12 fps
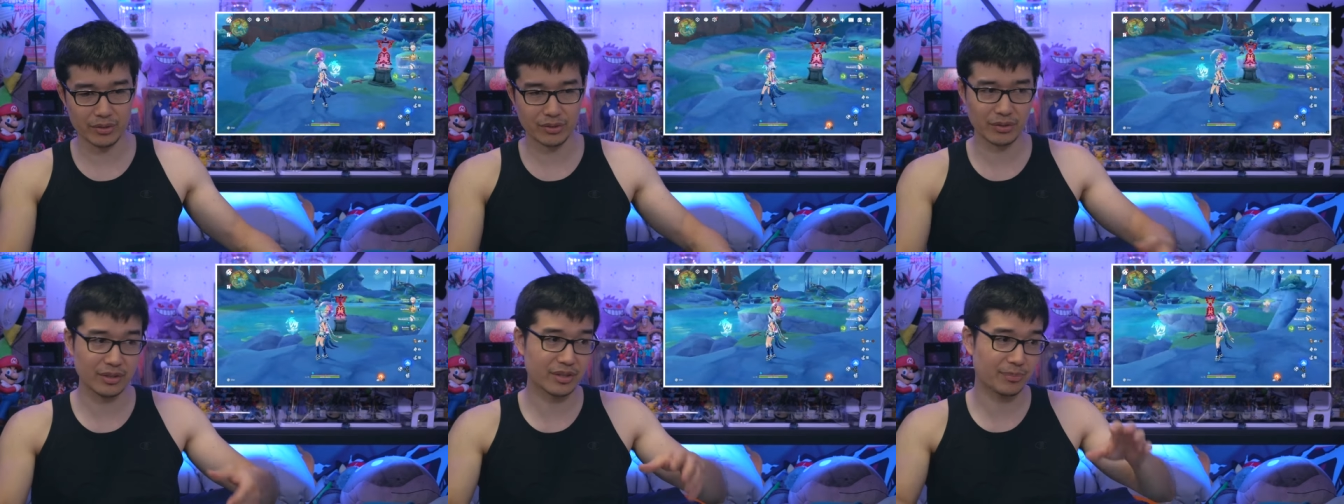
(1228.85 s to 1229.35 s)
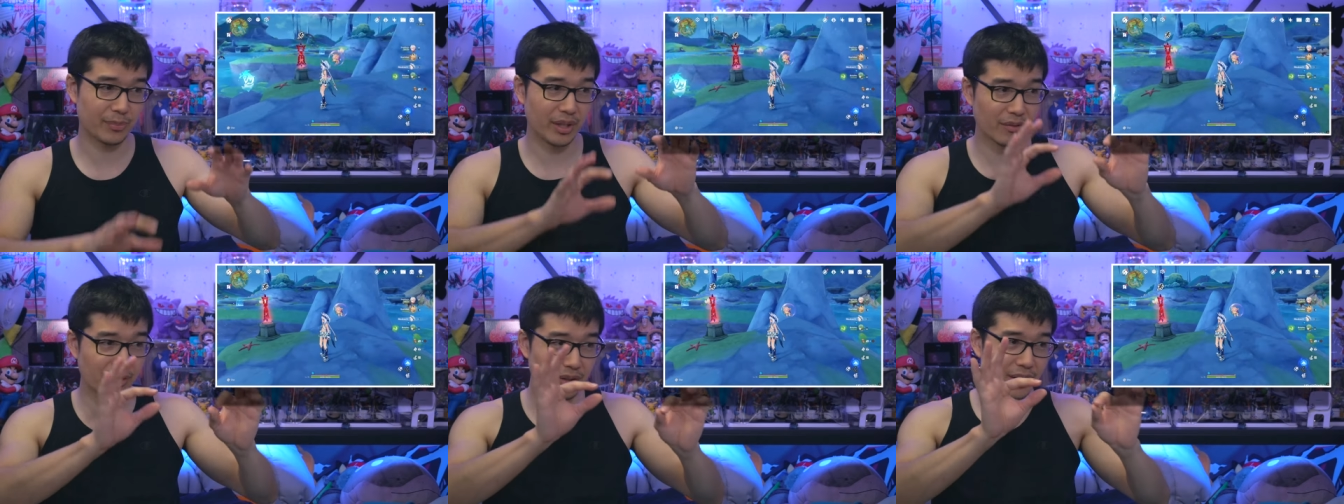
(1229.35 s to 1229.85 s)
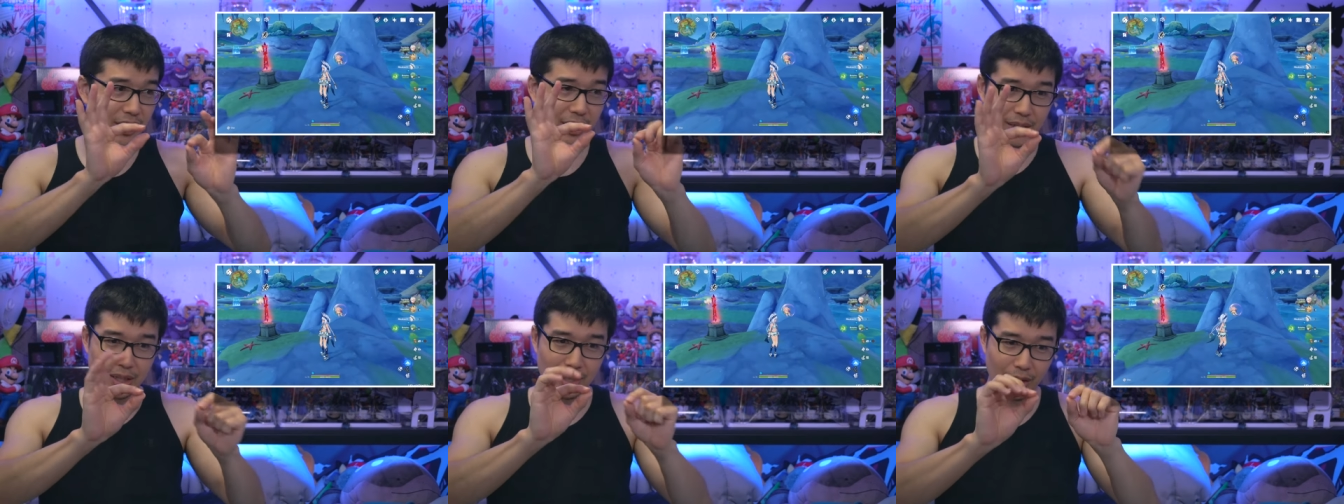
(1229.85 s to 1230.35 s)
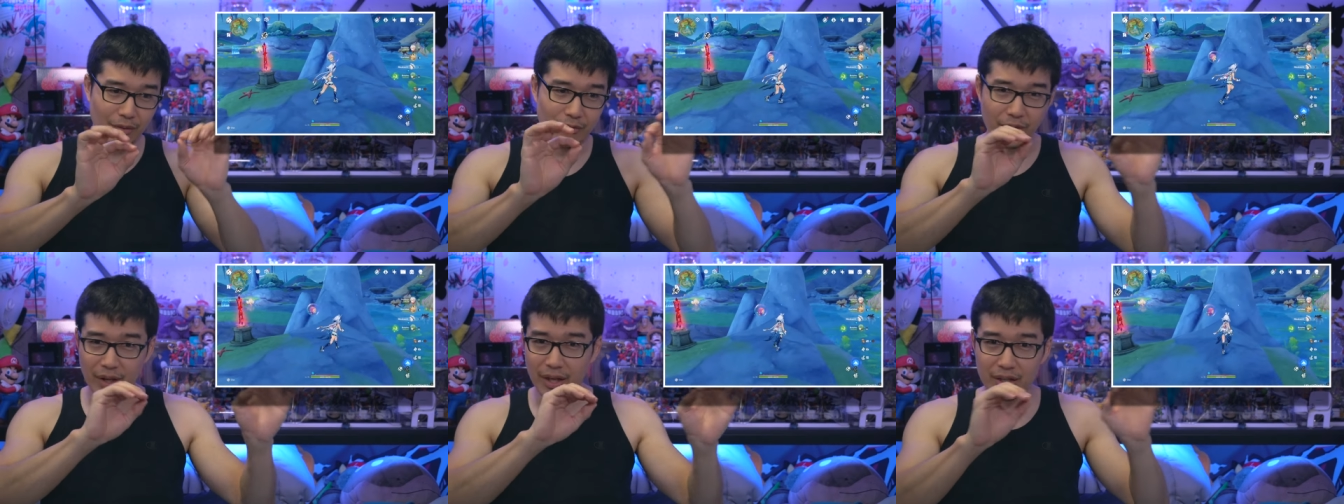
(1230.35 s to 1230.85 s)
So that's a bit of a a
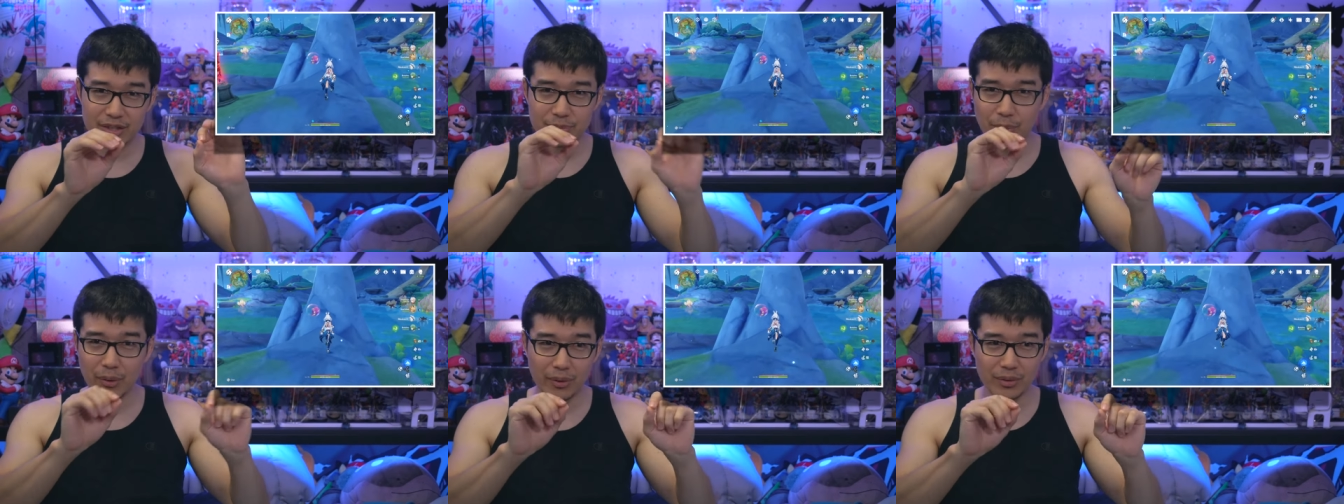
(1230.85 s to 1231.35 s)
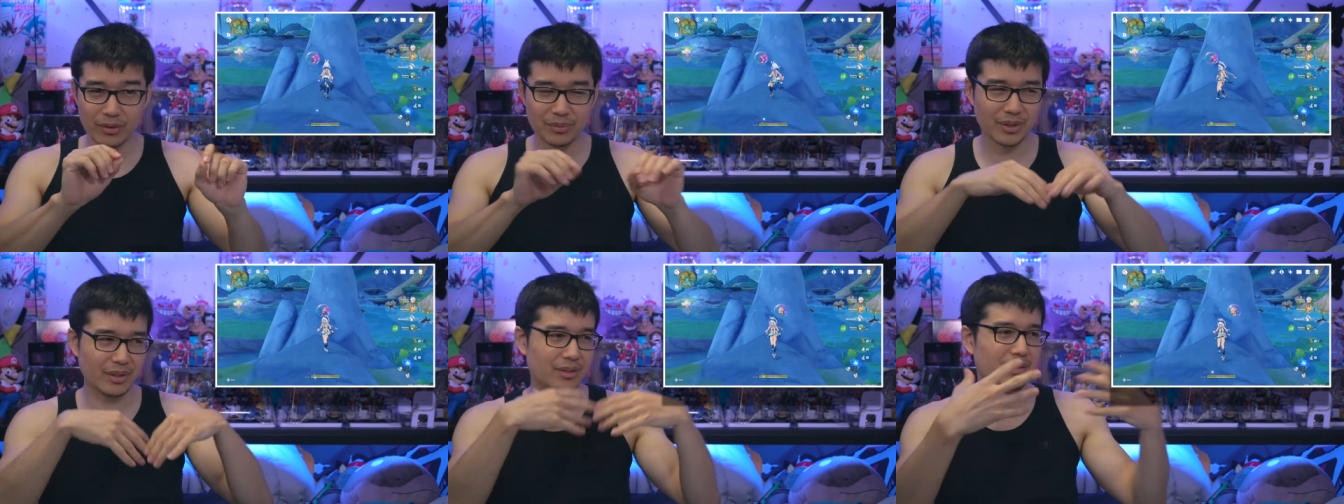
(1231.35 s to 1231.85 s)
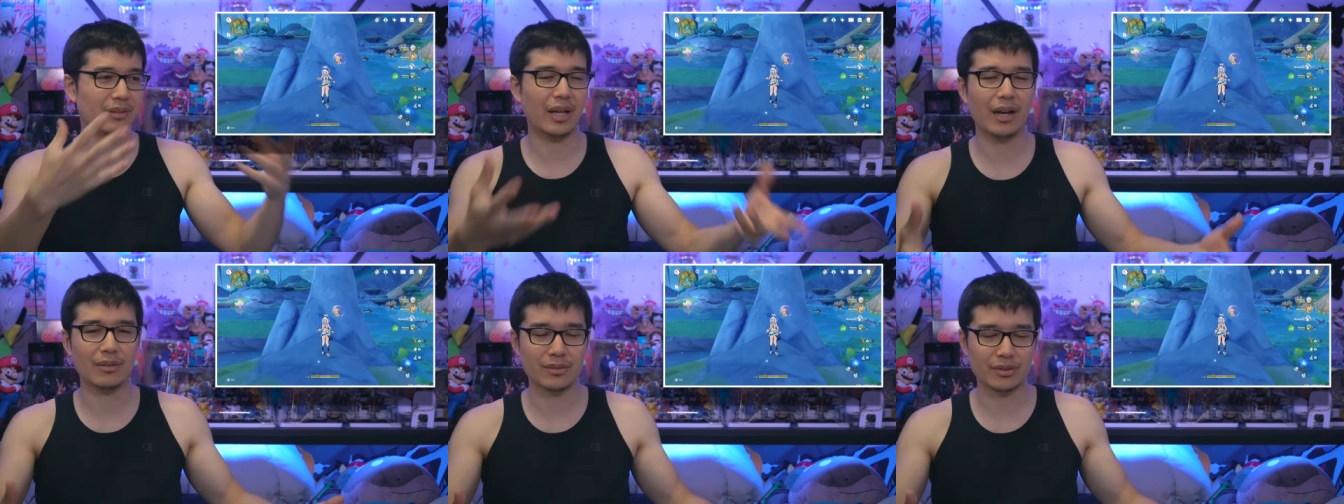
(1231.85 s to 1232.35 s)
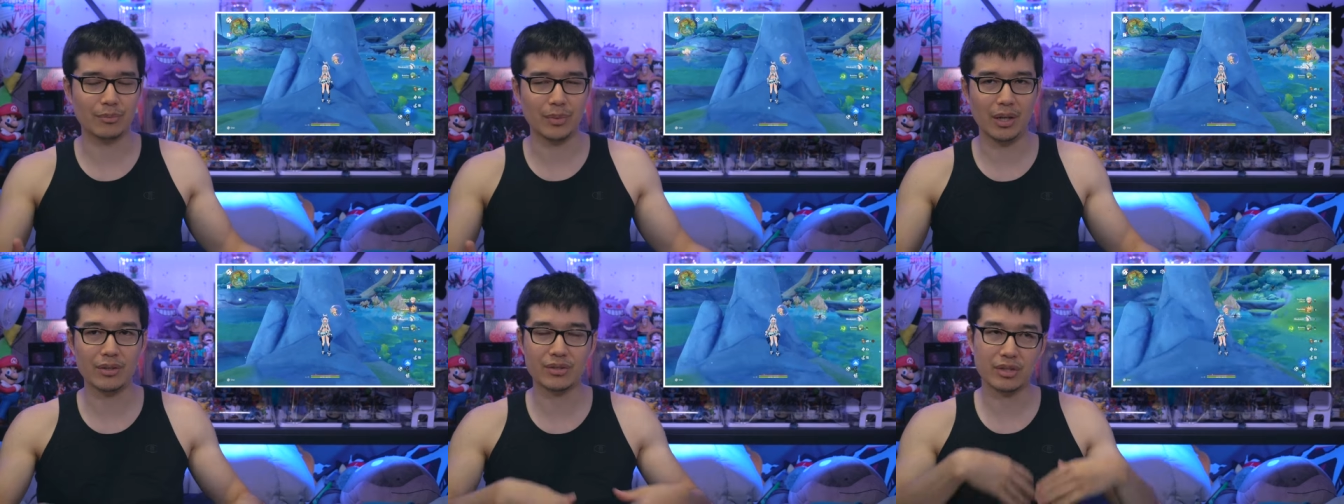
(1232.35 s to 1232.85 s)
vague spoiler, but not so
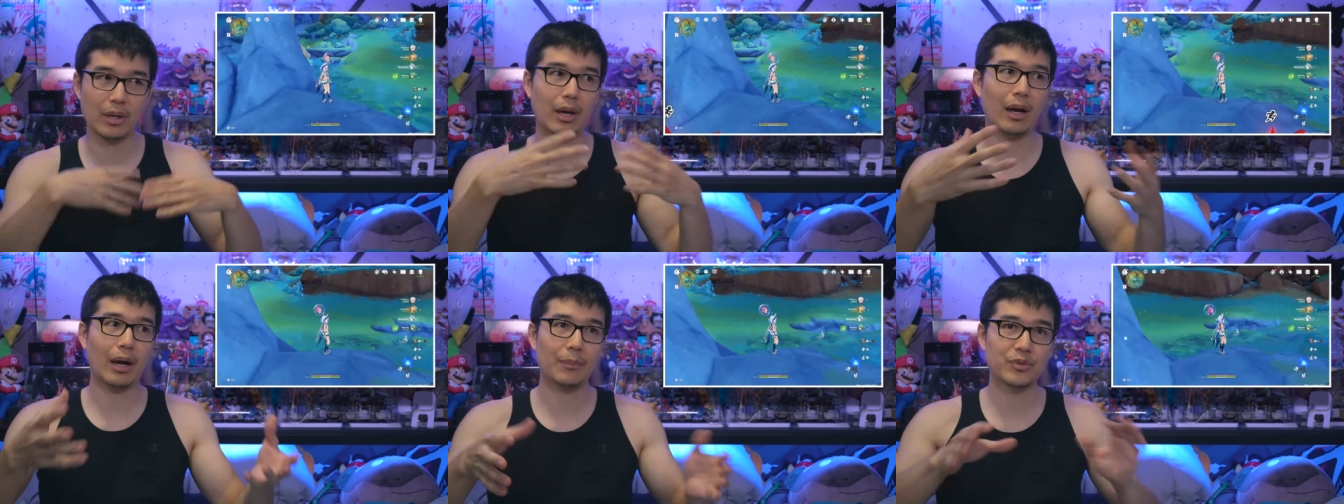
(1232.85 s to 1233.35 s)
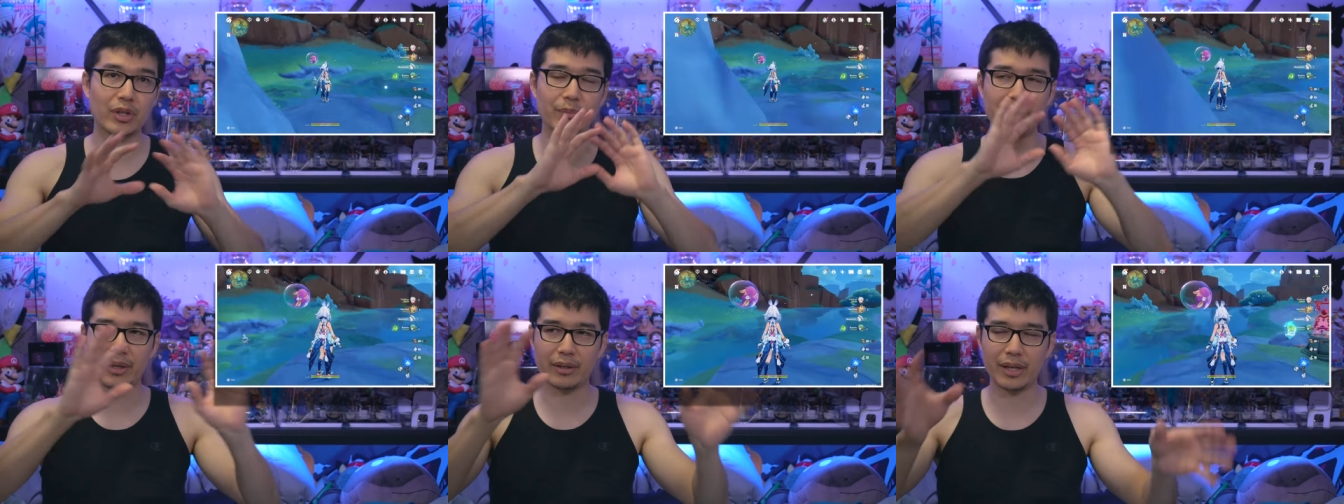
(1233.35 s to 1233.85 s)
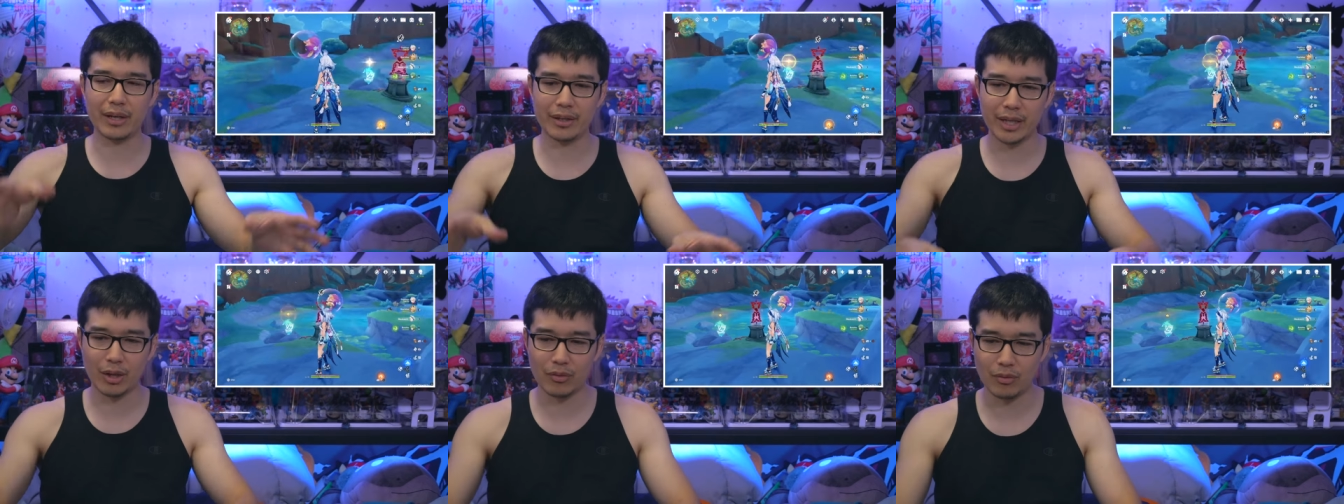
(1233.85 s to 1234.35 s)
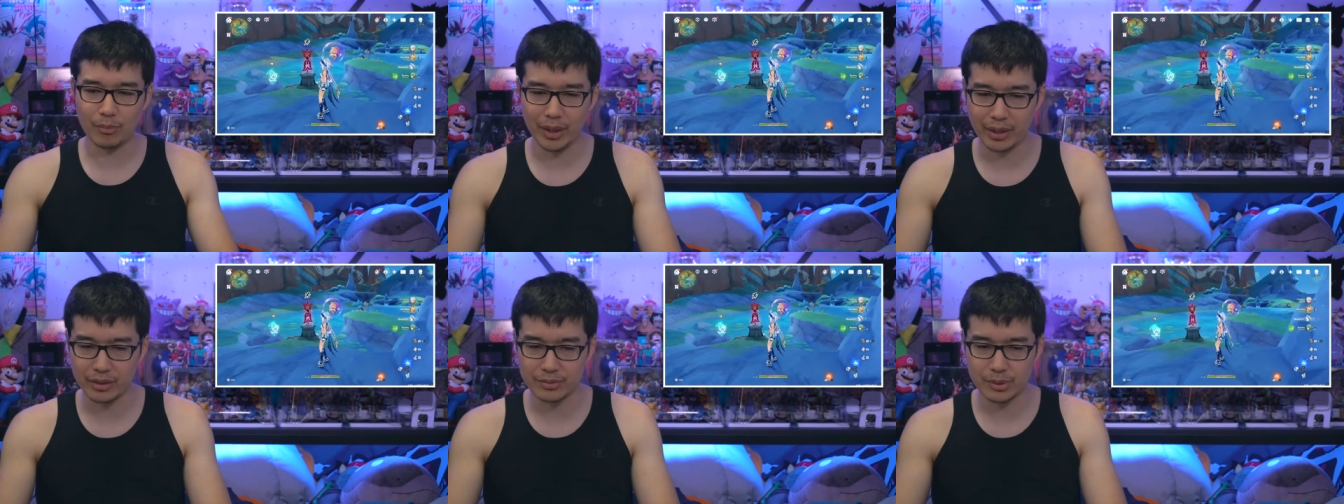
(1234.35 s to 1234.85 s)
much. I, I'm trying to be like kind of careful
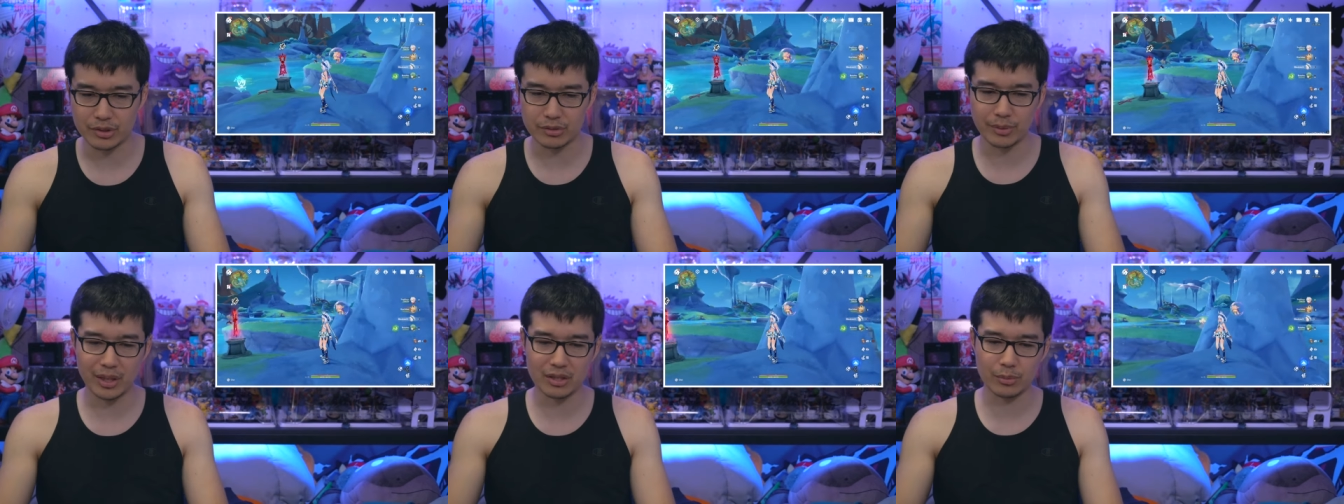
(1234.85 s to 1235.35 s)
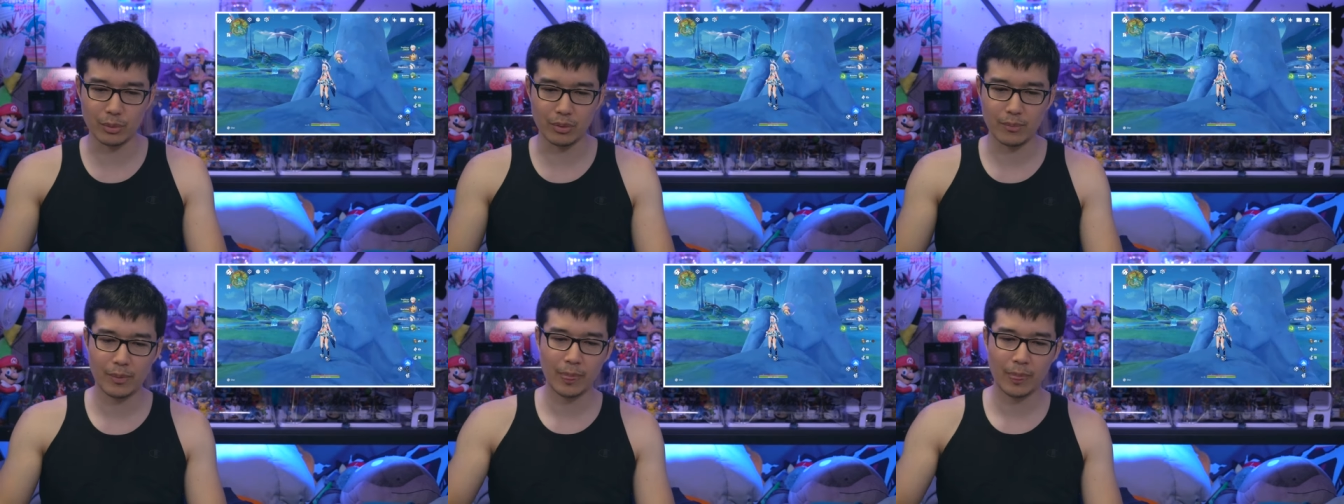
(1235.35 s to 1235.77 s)
about it as much as possible.